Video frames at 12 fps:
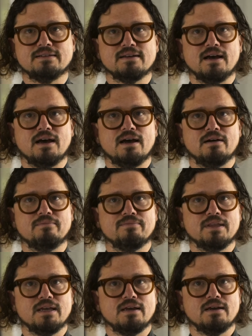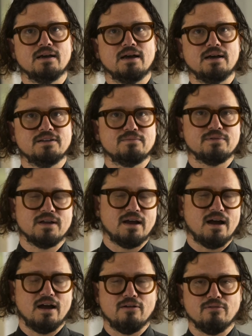
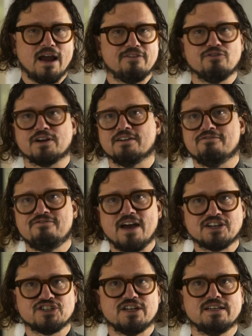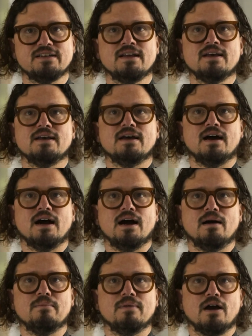a rite for confession,
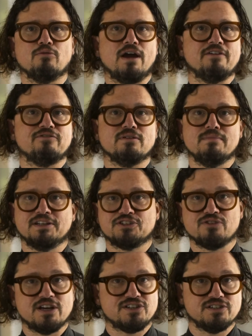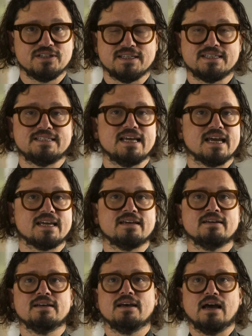a rite for administration to the sick,
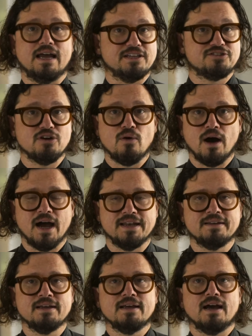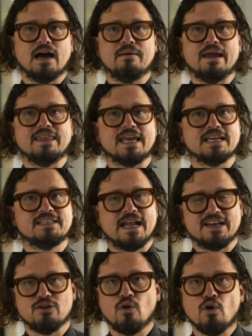and so on. And they contain
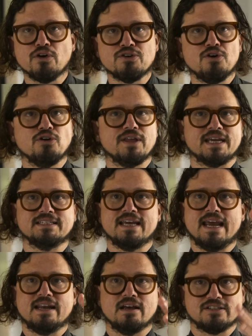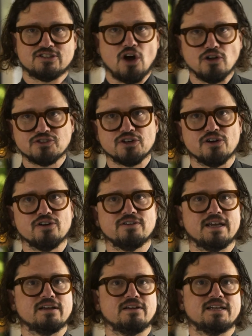an ordinal, they contain a psalter,
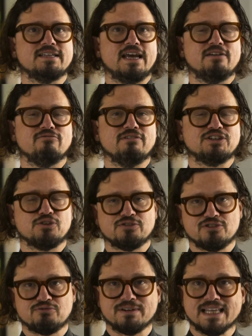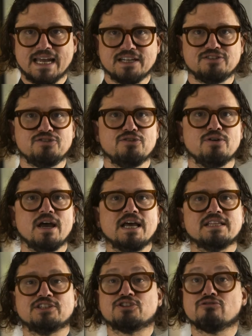they contain resources related to
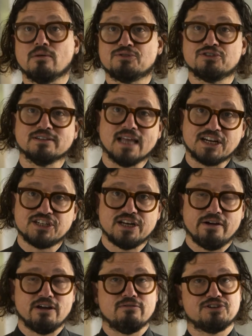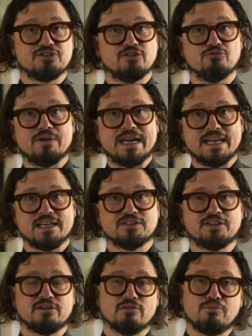the scripture lectionary, which are the readings
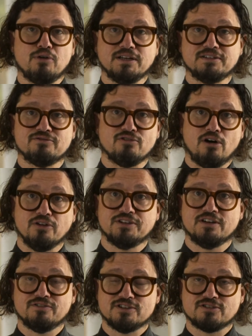that are appointed for all the different